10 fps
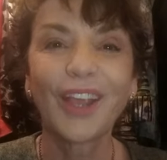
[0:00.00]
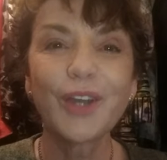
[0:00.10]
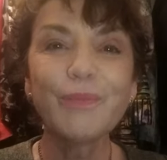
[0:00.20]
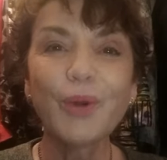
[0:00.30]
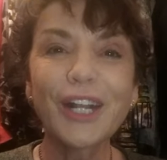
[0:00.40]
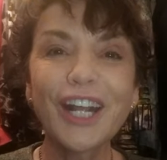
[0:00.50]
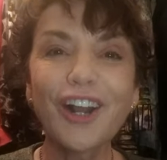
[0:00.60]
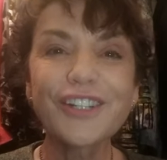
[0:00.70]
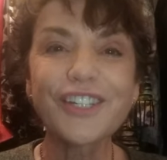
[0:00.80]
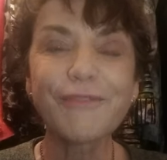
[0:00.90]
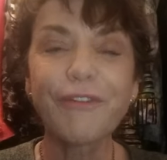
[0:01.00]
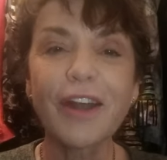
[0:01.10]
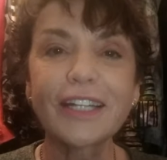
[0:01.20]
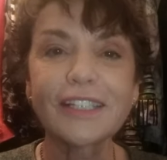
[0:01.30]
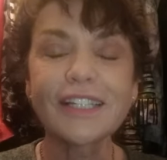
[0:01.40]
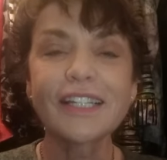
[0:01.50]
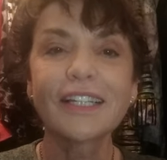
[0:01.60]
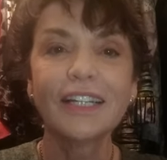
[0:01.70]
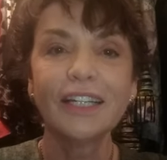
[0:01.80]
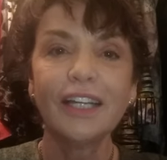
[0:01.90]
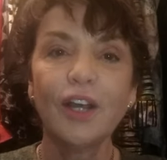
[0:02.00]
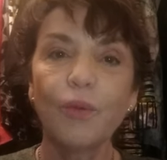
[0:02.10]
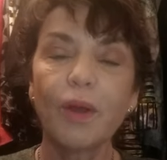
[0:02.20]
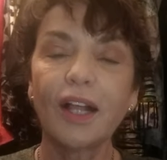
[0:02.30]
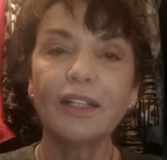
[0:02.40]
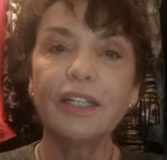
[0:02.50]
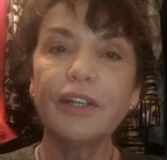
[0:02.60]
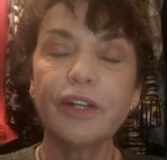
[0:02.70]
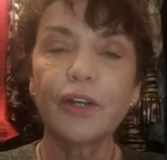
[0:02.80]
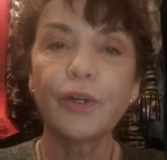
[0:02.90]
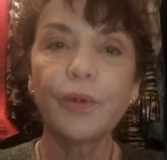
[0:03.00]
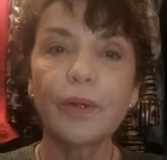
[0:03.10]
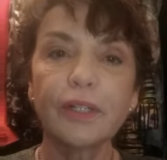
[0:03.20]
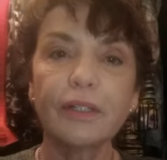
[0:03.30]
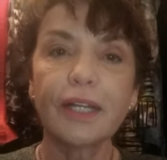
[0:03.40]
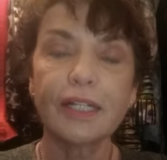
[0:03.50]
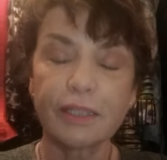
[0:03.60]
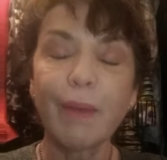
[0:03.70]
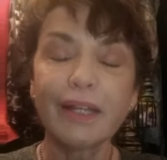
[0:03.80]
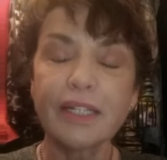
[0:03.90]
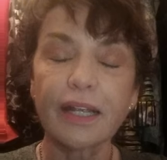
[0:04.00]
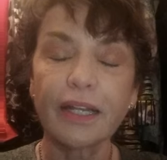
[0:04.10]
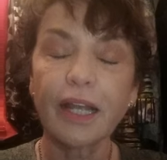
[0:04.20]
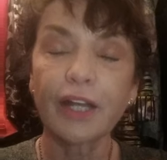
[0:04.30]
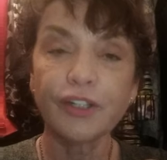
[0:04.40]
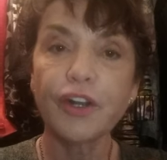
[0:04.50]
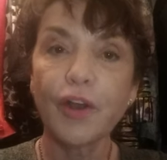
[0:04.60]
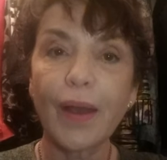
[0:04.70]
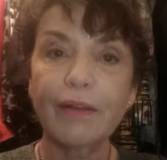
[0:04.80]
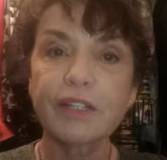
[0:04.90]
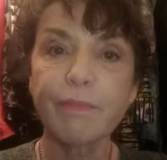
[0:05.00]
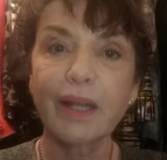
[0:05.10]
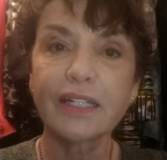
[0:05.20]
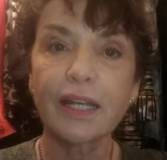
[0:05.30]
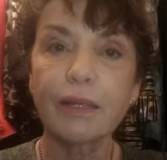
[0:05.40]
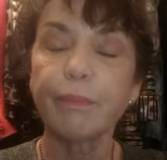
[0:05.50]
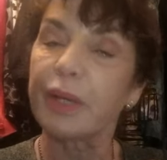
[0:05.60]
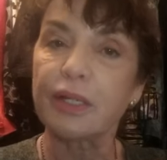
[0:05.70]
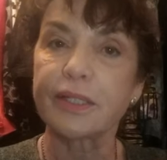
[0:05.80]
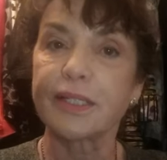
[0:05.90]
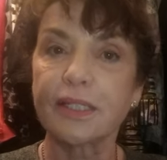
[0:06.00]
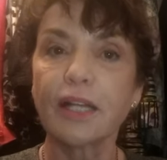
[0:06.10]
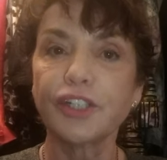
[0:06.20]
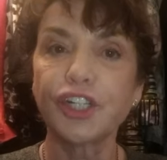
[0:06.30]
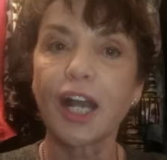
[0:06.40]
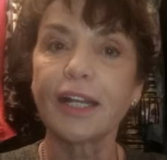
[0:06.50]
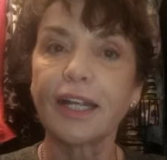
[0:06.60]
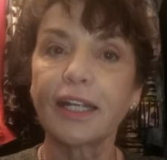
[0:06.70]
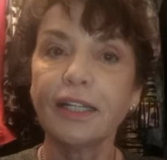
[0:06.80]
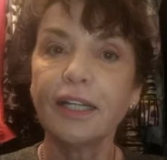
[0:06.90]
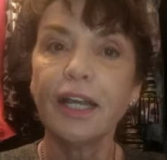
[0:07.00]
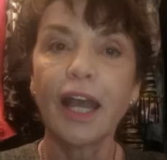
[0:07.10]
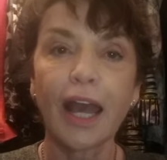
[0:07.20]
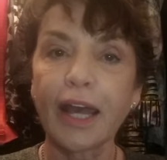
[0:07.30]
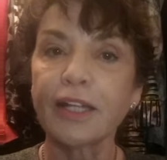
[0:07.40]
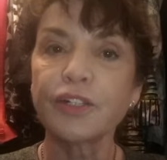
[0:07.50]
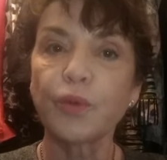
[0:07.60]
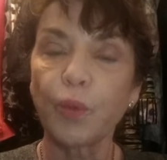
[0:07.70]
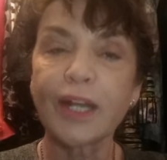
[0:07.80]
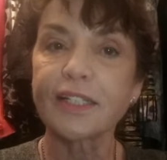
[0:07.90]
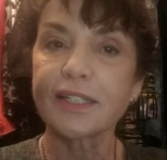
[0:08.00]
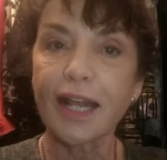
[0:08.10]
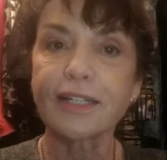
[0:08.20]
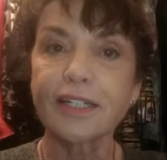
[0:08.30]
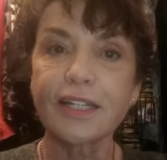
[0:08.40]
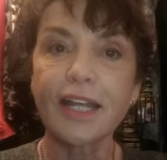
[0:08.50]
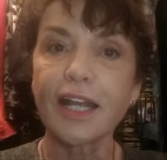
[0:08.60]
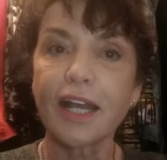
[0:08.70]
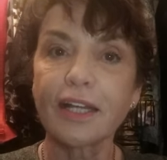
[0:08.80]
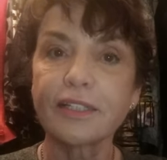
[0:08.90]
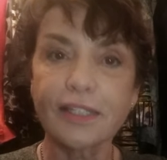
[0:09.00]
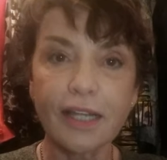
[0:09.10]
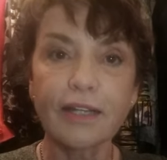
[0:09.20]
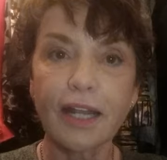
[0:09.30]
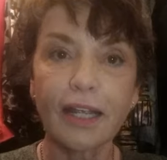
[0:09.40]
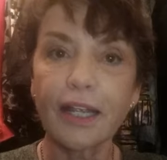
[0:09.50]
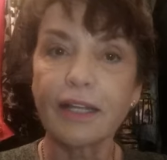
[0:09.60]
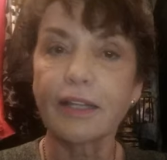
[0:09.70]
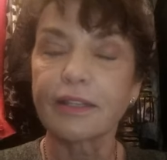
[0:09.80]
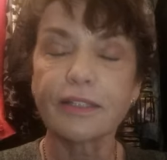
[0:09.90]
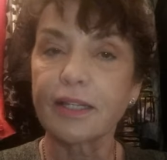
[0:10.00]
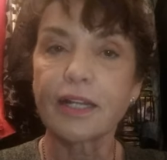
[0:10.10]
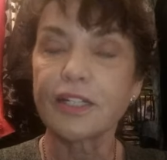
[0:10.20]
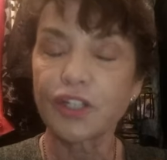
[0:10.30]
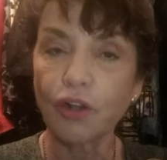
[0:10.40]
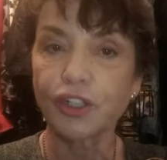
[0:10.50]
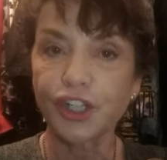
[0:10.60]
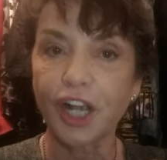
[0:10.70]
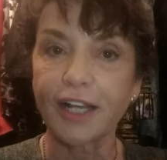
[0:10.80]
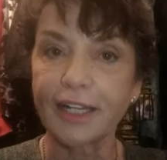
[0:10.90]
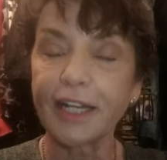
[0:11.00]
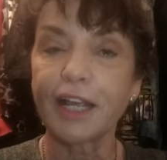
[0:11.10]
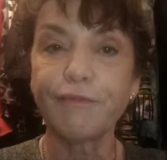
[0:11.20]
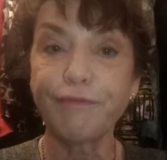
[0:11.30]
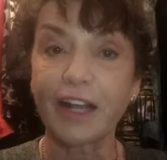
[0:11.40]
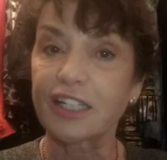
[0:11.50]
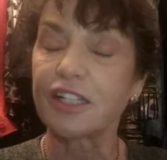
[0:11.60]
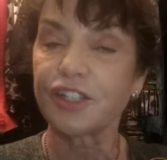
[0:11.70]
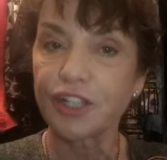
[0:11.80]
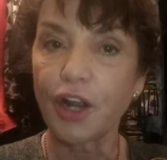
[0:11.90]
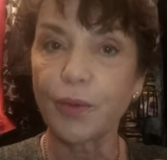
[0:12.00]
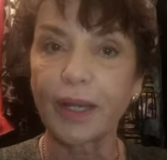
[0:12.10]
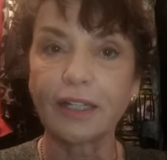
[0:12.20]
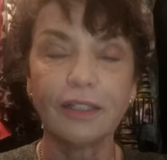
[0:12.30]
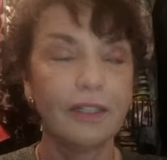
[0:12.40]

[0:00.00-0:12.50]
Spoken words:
Good morning, closet friends. Well, you know, it's Monday, and you know how it's Monday? Because the sun's shining. And when it's Saturday and Sunday, the sun is not shining. In fact, it's snowing.